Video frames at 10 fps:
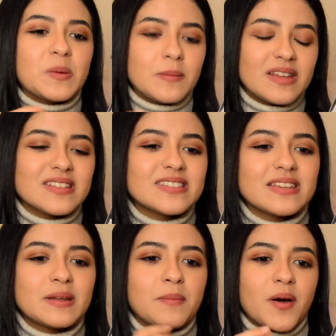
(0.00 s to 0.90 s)

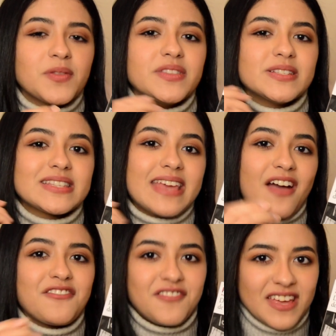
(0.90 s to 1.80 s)
reminiscing about this
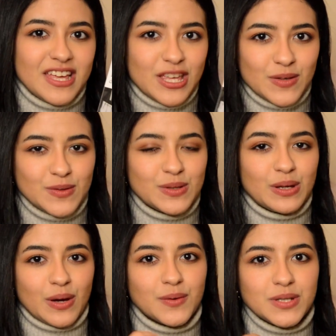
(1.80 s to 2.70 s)
cafe he used to
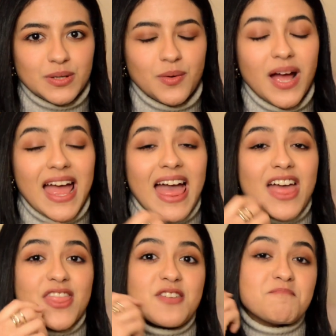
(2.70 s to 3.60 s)
go to
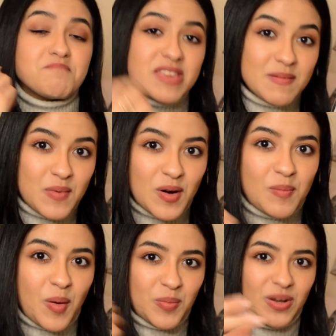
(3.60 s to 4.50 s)
and the people
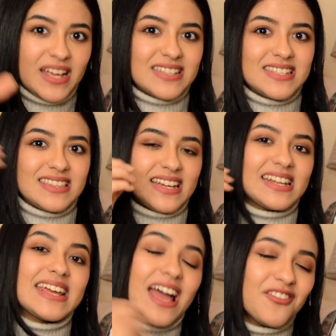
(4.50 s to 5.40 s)
populating that
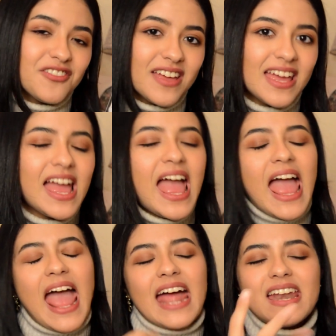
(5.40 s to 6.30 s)
cafe
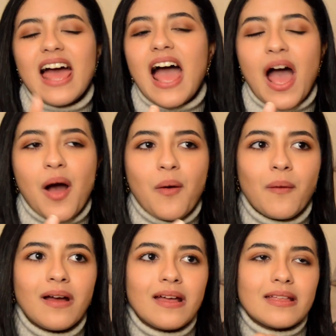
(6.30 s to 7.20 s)
and
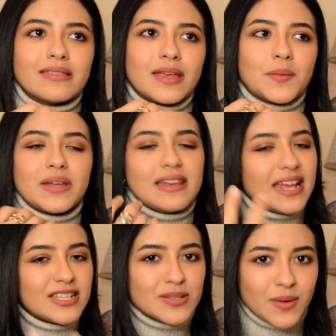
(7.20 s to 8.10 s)
how they
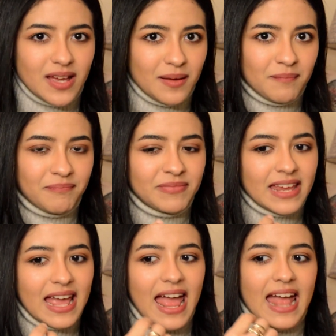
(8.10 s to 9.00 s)
relate to him
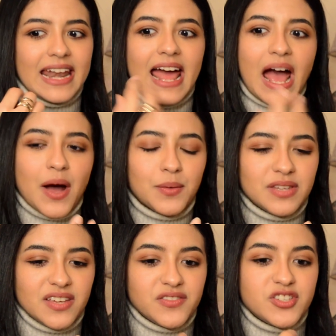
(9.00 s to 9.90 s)
and how
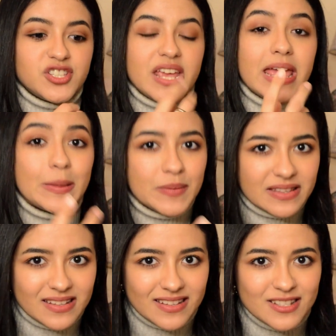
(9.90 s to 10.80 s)
they've shaped
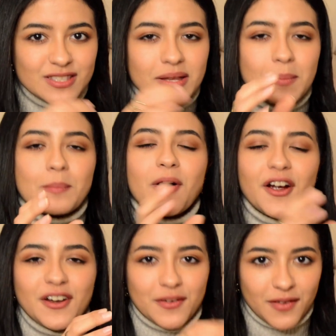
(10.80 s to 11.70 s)
some
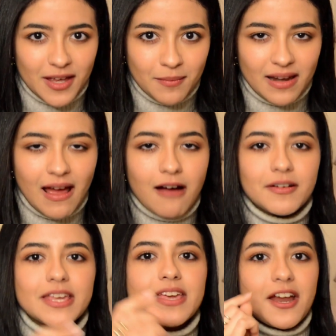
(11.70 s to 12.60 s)
part of him and how
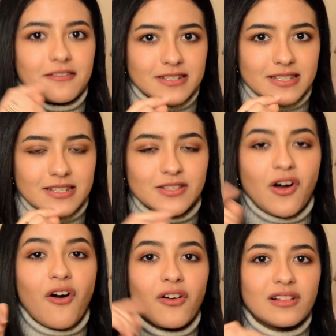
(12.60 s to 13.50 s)
he carries this
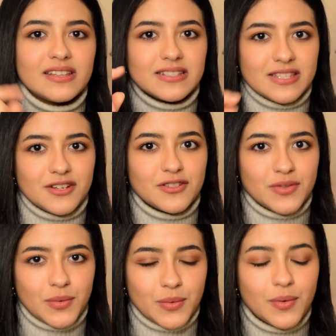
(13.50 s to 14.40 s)
all these years
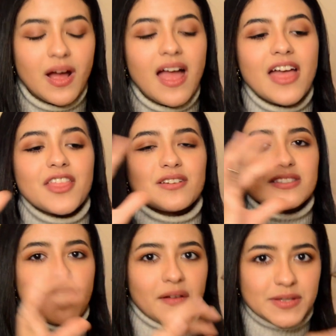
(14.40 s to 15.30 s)
through.
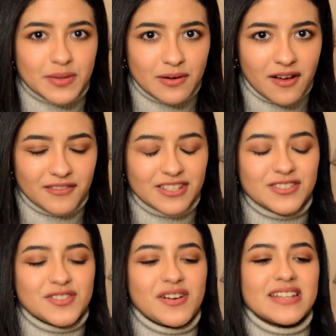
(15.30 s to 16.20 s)
There's also love
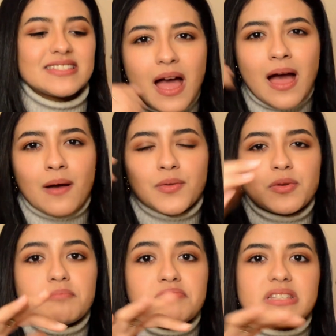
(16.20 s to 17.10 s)
interest, how
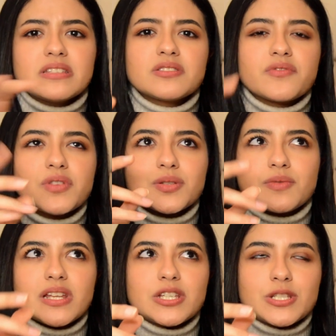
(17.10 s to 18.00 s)
the pieces of those
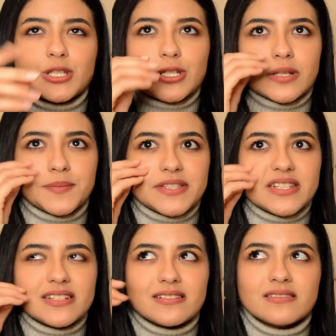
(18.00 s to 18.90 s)
relationships
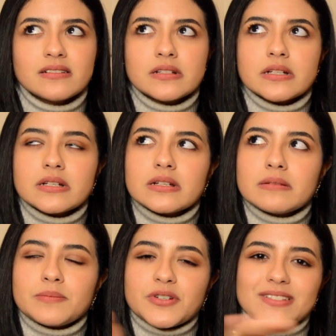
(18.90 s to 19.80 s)
still
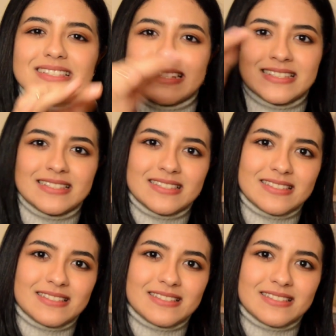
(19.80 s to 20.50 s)
persist